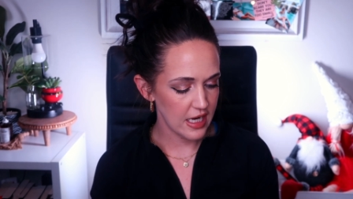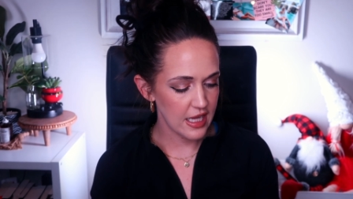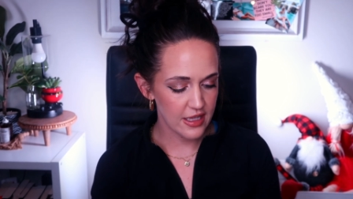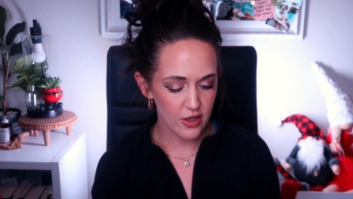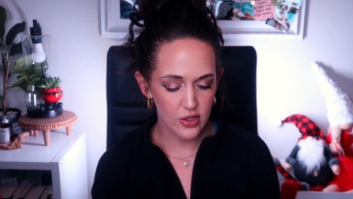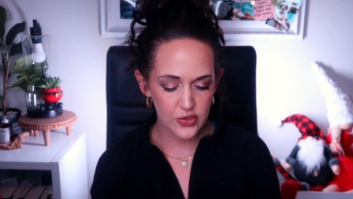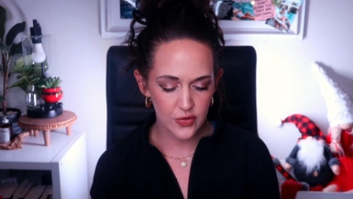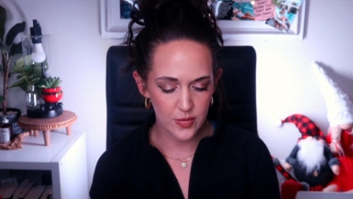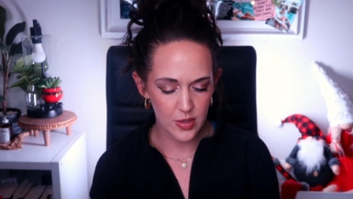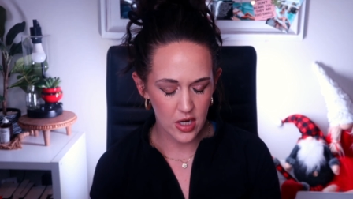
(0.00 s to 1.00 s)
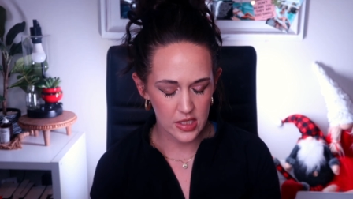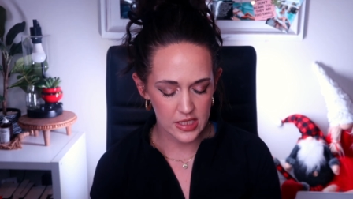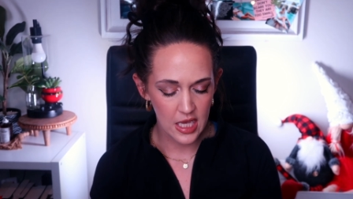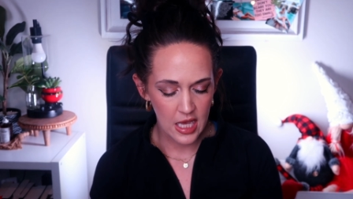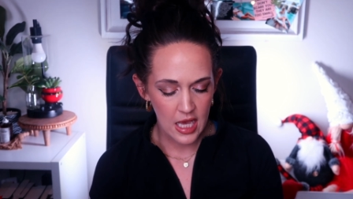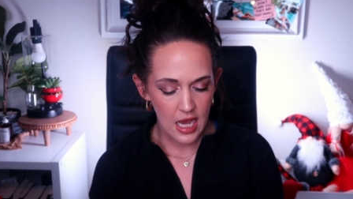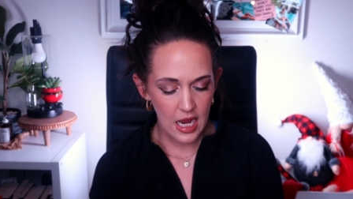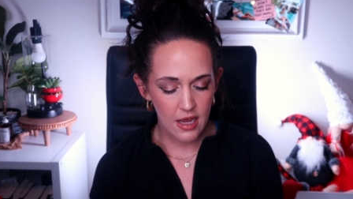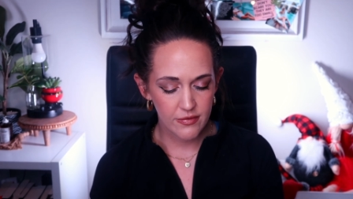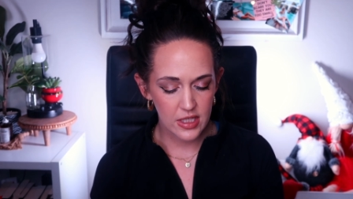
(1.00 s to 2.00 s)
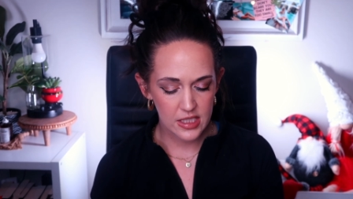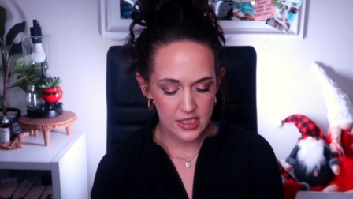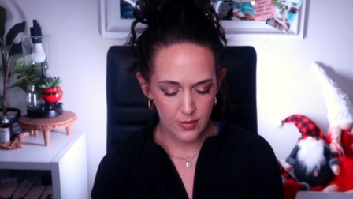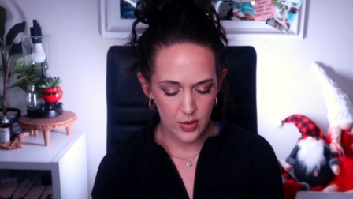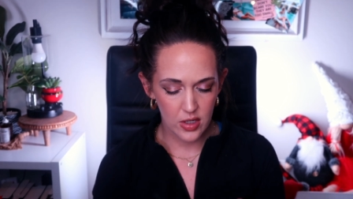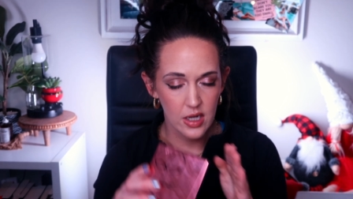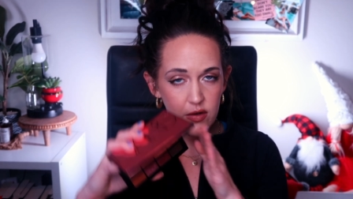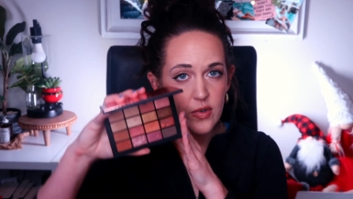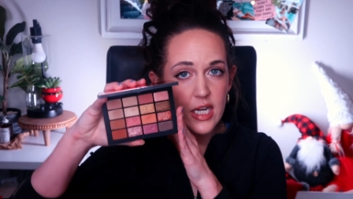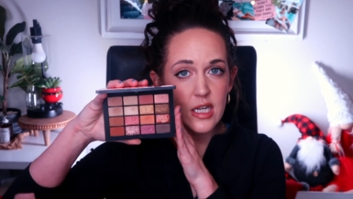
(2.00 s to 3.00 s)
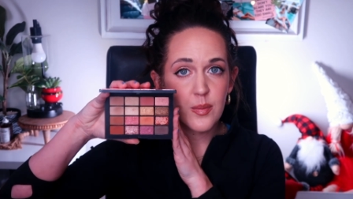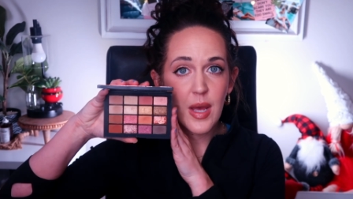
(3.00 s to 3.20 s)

And then also from NARS, I have the Summer Unrated